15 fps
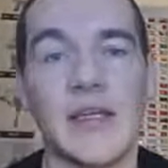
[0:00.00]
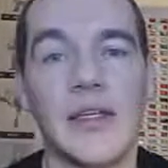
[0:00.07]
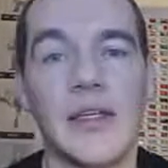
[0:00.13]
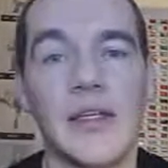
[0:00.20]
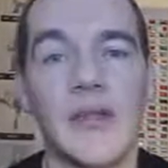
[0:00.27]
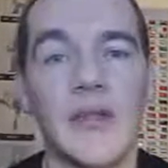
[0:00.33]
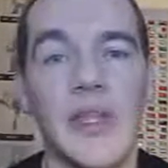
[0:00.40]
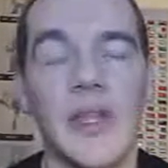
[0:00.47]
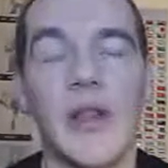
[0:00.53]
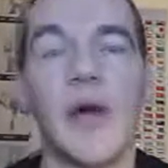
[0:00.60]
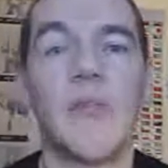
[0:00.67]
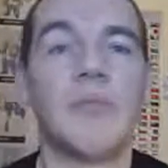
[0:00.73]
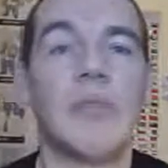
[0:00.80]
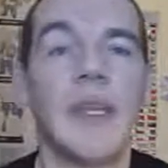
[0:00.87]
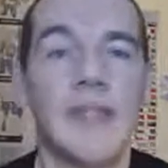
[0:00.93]
You know, they'll
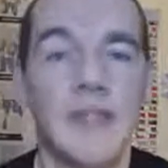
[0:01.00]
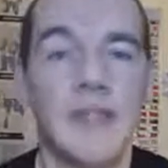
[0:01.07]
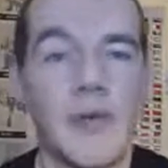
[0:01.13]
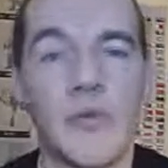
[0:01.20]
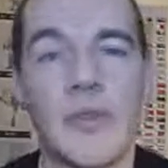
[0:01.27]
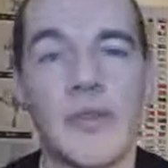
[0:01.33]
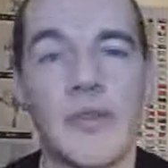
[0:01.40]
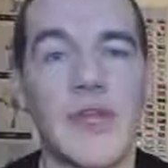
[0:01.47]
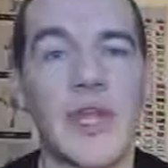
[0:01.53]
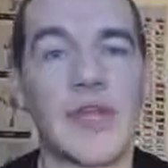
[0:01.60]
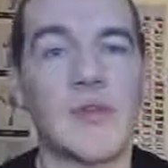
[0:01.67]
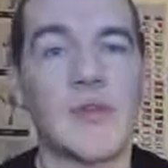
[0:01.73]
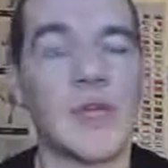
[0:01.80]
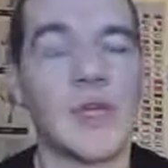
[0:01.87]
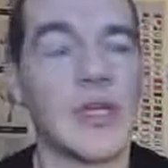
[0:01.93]
update it all the
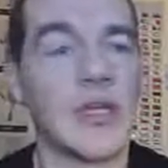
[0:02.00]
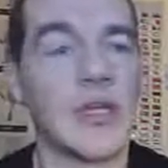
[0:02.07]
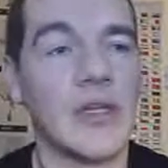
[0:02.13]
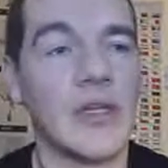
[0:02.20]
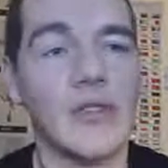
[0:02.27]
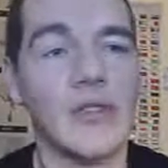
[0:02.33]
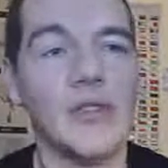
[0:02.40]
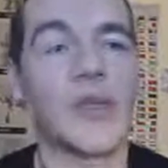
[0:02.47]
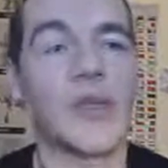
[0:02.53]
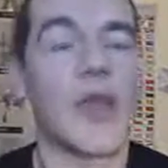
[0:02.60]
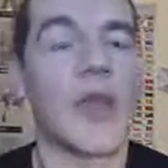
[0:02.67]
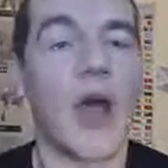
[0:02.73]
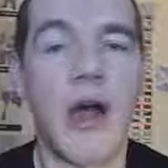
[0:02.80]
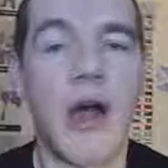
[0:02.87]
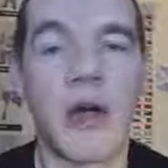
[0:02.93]
time with new
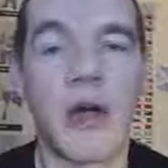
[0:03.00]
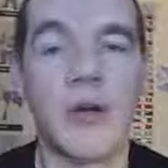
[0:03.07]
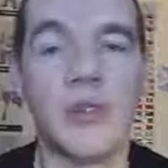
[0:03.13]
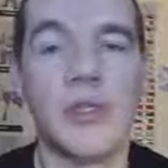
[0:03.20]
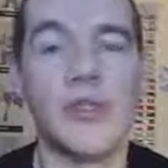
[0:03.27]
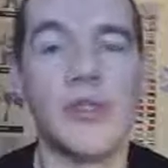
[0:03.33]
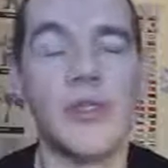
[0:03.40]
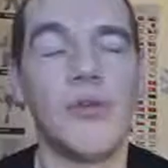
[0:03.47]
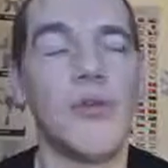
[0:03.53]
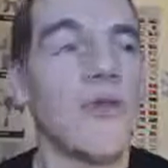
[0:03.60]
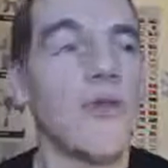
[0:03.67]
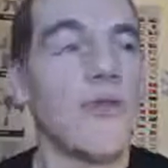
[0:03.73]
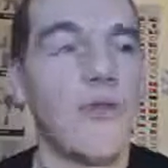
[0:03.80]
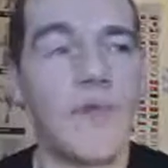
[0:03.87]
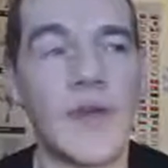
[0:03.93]
cars and new
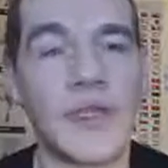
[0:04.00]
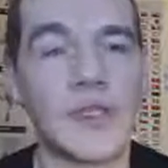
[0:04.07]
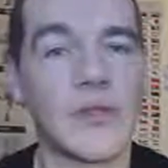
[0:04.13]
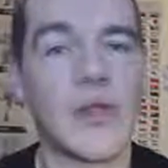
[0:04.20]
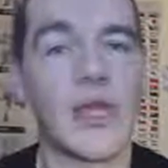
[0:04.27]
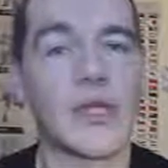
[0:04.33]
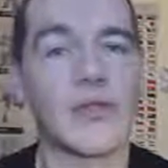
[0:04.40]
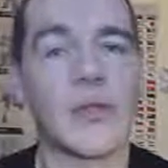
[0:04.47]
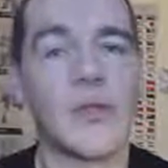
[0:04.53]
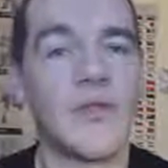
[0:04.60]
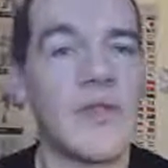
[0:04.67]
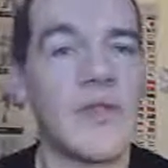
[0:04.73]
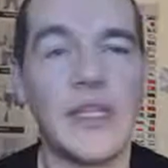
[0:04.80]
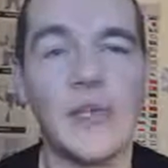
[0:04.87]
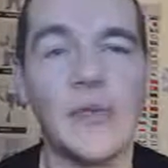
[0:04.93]
outfits and all that
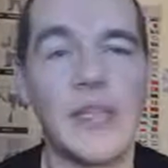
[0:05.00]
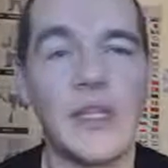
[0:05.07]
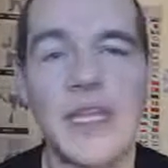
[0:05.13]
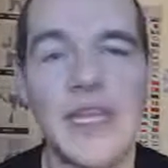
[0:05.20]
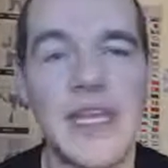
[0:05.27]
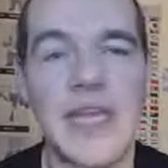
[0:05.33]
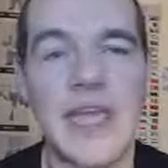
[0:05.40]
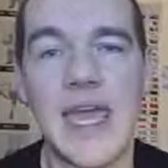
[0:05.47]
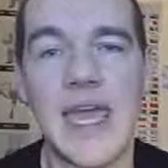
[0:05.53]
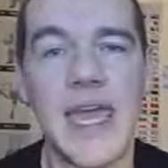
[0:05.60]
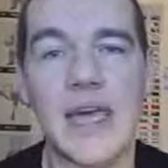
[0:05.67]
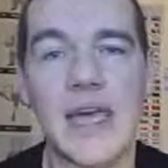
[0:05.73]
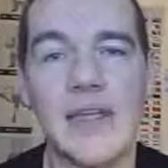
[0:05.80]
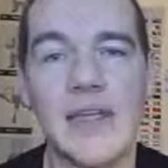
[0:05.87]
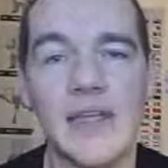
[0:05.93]
stuff. And they don't
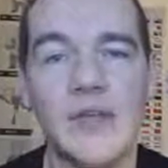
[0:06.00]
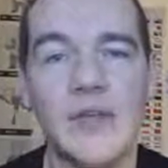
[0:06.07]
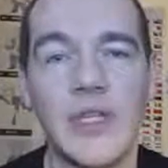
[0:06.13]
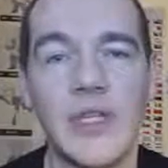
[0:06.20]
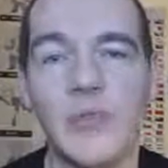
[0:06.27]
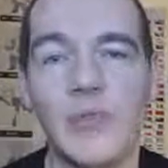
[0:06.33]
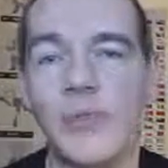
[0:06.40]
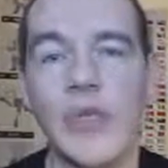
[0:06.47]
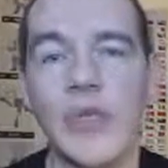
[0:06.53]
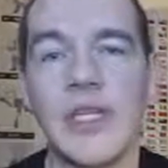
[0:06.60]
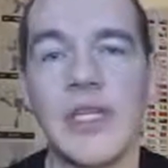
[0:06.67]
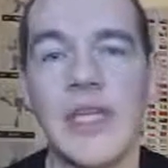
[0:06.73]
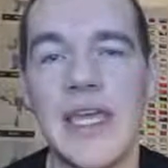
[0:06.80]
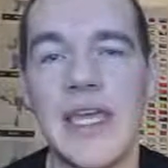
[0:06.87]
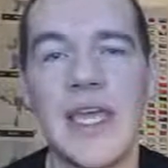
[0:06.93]
EA it. You know, they don't do
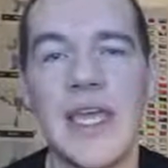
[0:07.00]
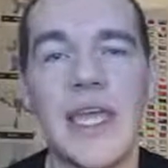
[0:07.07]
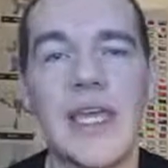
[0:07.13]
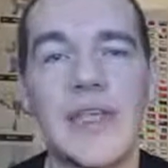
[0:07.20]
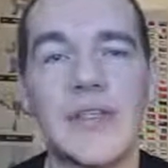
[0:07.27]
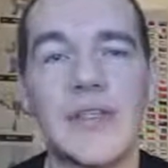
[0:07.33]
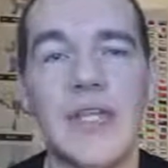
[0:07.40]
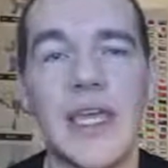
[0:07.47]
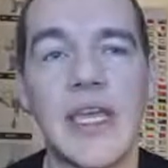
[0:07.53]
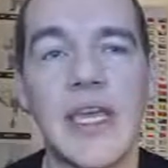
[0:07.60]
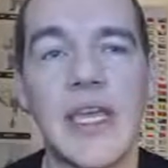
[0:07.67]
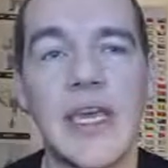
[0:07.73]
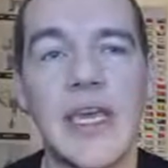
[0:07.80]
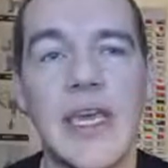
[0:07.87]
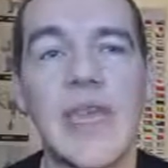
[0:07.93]
an EA and
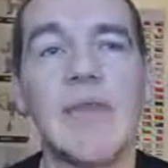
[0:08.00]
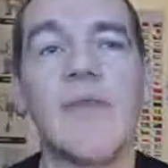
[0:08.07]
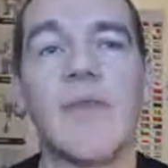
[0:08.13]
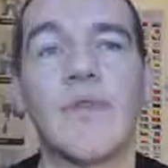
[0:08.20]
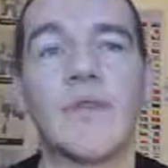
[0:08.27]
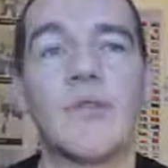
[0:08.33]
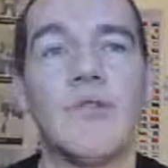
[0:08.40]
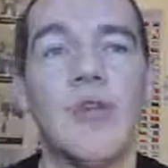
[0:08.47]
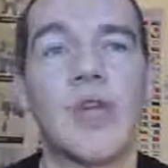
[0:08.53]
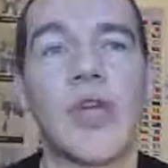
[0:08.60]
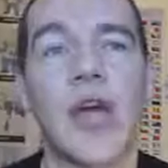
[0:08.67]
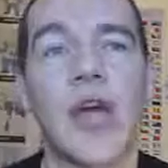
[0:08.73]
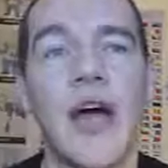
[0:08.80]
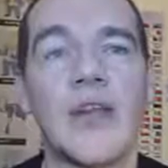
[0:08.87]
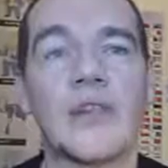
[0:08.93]
say, hey, we've got some
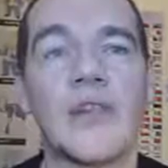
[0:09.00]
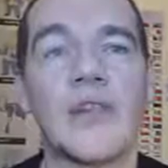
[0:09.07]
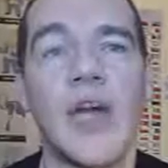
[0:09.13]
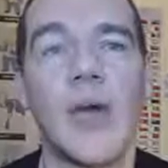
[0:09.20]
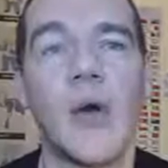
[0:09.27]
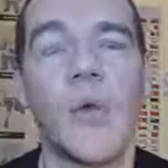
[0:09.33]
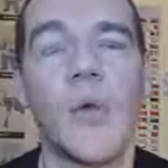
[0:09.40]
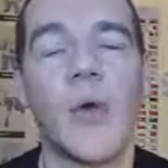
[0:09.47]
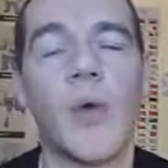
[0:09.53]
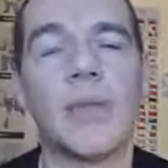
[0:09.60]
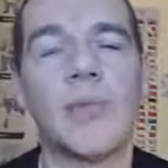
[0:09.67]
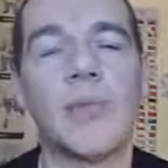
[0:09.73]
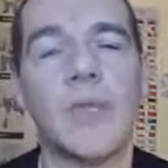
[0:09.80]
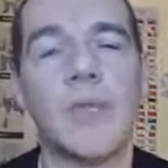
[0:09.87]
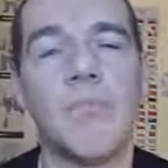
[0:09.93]
new cars.
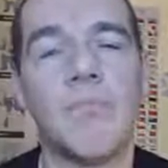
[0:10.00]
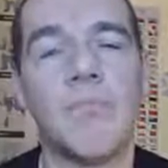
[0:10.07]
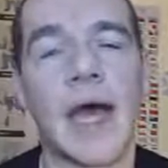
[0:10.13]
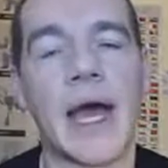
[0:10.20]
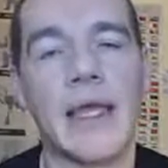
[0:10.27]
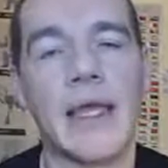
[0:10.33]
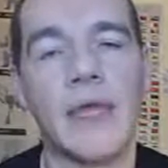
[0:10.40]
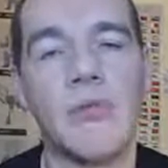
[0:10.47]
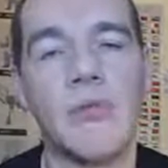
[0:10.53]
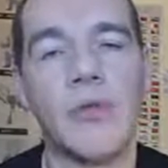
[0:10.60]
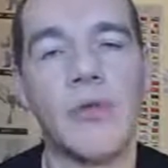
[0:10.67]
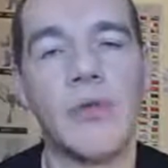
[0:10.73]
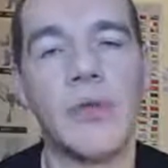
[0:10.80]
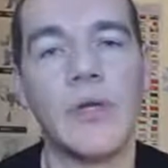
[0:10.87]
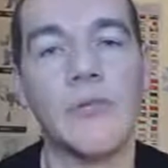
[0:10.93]
Why don't you buy them
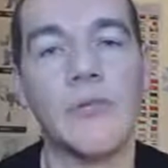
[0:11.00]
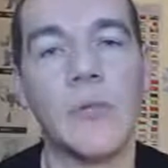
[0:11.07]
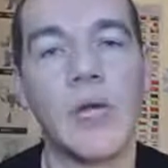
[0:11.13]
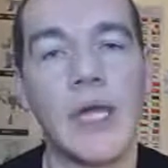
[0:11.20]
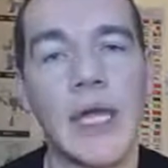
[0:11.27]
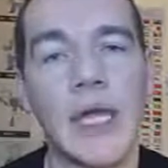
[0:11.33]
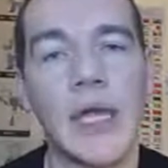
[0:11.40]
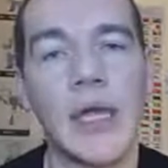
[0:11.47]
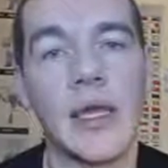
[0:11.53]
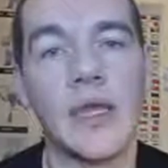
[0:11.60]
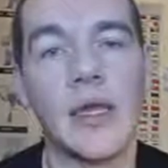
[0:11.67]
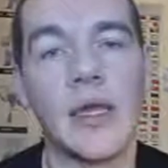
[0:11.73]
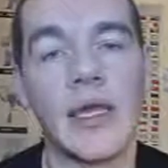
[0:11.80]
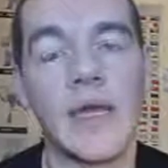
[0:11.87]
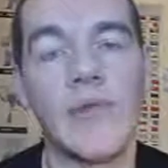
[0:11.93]
with real money?
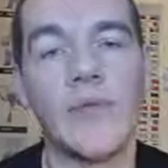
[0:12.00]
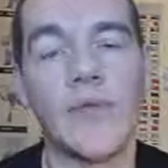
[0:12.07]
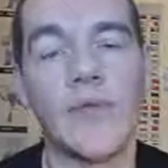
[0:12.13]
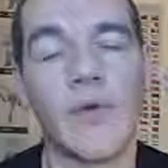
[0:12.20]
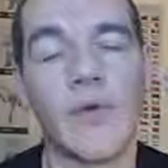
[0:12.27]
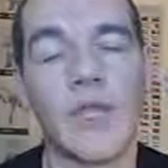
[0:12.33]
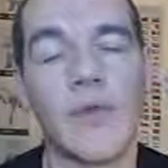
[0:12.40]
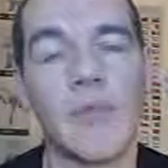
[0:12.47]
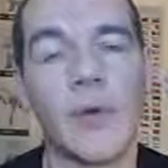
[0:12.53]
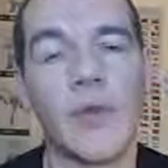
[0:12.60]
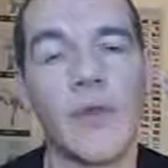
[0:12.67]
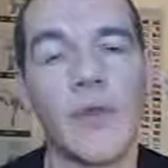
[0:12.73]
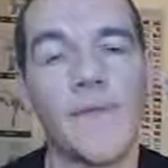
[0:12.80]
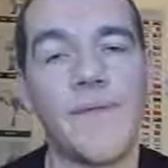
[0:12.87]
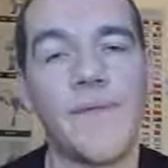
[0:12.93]
even though you've already
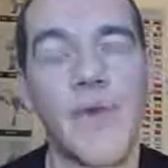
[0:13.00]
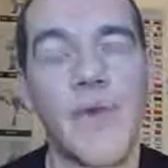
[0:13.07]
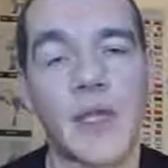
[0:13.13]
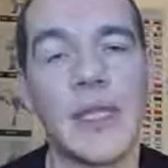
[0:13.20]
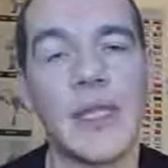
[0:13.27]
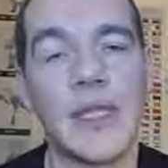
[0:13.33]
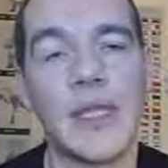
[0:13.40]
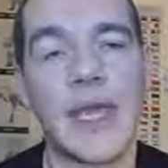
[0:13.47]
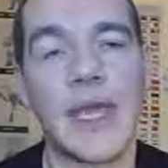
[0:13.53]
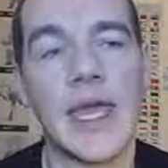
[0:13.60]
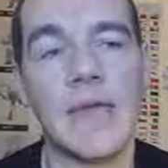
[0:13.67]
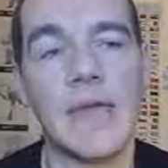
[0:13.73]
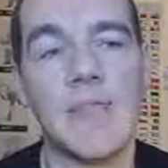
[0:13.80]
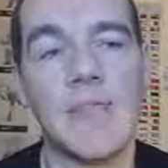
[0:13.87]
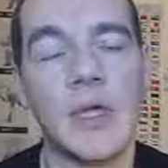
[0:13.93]
bought the fucking
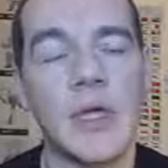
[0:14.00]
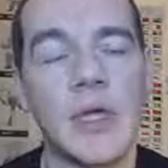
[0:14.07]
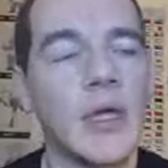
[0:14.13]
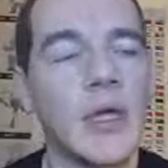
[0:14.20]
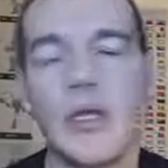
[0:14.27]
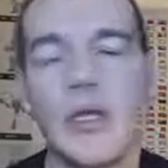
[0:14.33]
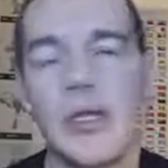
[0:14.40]
game.